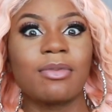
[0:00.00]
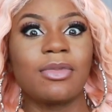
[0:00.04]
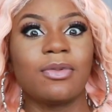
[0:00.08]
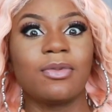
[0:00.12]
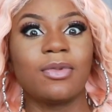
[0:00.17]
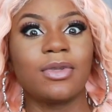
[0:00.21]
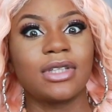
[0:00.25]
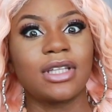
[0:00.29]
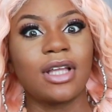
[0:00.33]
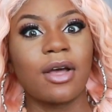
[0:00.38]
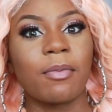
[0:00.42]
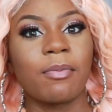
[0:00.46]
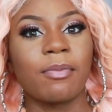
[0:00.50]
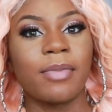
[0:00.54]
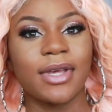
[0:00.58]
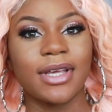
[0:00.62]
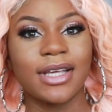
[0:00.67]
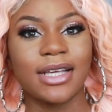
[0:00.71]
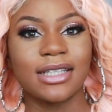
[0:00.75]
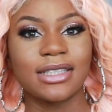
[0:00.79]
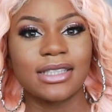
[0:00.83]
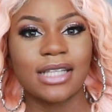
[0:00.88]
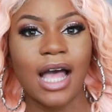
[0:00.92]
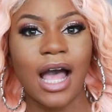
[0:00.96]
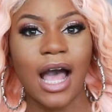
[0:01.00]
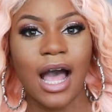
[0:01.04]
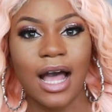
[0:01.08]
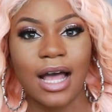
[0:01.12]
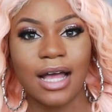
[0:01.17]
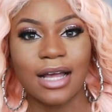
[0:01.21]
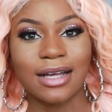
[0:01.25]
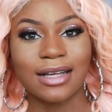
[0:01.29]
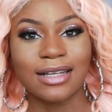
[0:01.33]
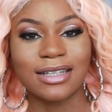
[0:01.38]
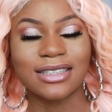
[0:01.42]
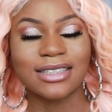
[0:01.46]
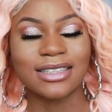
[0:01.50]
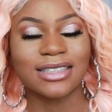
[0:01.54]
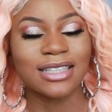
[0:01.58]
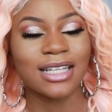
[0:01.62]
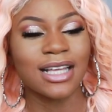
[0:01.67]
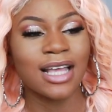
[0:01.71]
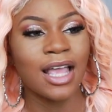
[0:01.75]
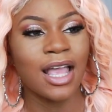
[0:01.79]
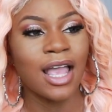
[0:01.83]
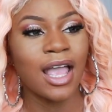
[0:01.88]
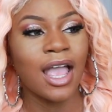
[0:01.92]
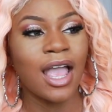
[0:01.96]
me with the biggest eyes,
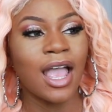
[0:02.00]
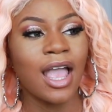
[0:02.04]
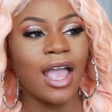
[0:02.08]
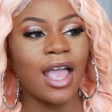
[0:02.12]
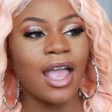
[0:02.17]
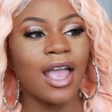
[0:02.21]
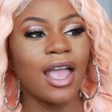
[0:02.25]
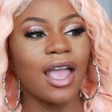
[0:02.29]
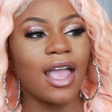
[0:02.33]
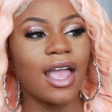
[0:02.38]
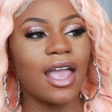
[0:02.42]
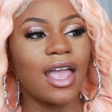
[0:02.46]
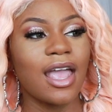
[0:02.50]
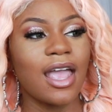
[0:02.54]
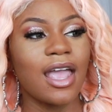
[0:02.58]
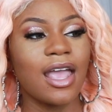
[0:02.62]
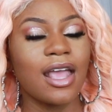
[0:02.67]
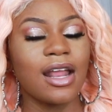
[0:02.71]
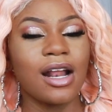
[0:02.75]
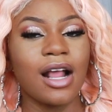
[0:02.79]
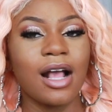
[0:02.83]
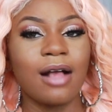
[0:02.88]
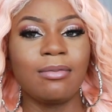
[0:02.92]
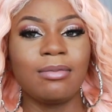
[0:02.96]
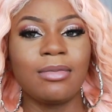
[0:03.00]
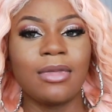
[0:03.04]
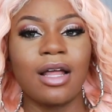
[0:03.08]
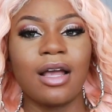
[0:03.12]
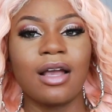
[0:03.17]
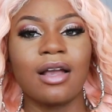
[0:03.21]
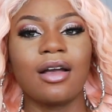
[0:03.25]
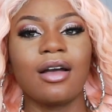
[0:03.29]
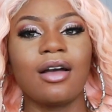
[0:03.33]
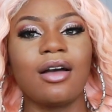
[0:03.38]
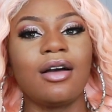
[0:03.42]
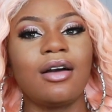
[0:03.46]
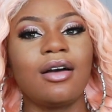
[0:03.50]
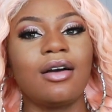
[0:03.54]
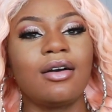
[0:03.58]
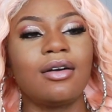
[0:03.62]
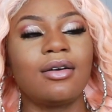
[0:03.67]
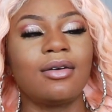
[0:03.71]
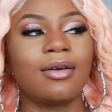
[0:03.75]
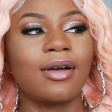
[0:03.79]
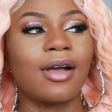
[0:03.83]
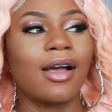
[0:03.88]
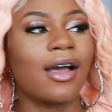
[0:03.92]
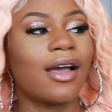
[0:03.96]
And I'm like,
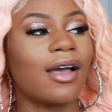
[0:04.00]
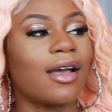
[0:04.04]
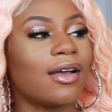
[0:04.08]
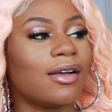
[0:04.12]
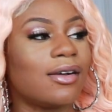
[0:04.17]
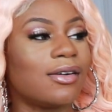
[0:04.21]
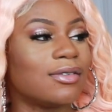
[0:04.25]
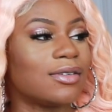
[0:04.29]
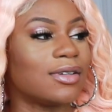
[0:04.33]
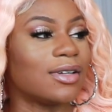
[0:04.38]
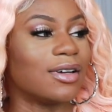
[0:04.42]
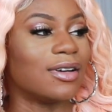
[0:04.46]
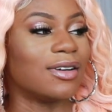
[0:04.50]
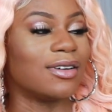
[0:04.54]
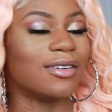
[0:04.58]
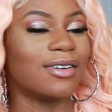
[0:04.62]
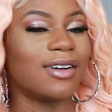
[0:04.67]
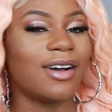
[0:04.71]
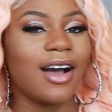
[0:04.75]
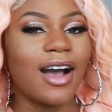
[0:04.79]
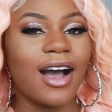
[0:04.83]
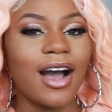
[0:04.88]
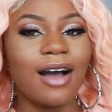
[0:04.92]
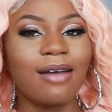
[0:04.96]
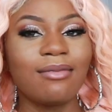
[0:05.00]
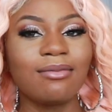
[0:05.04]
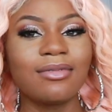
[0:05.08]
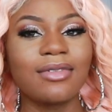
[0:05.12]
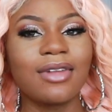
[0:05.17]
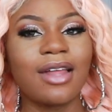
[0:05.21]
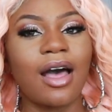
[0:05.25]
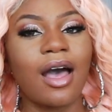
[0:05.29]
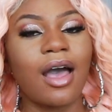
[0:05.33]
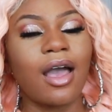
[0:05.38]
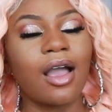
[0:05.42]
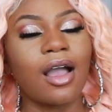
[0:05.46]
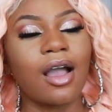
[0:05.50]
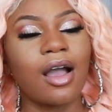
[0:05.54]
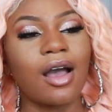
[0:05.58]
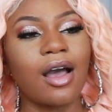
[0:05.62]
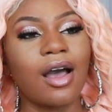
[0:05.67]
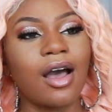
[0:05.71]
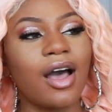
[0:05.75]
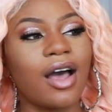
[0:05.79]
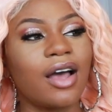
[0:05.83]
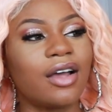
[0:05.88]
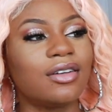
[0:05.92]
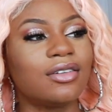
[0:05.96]
oh hell no. I'm like,
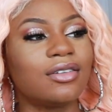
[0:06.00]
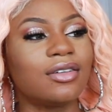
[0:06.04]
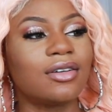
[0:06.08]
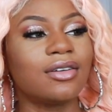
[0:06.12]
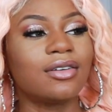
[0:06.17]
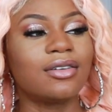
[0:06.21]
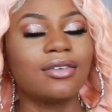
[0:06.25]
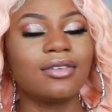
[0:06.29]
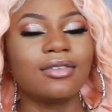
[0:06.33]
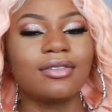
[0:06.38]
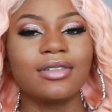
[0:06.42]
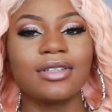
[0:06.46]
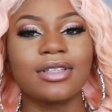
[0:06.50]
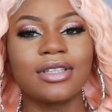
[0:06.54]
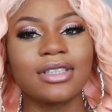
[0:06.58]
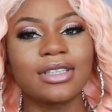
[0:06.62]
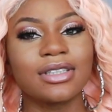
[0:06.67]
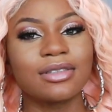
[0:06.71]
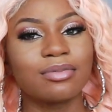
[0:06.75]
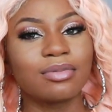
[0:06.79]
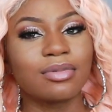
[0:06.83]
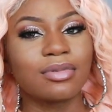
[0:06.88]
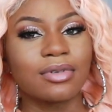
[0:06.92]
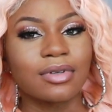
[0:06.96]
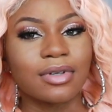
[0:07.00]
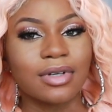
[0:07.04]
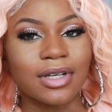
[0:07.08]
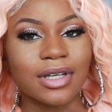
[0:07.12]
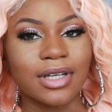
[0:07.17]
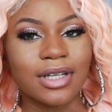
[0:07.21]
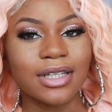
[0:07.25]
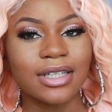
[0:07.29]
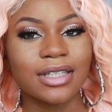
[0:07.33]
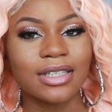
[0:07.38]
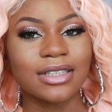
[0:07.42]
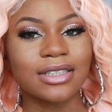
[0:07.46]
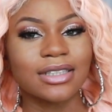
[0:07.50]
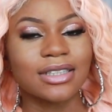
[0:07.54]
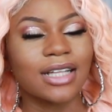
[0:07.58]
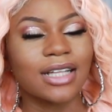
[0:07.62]
I know this boy is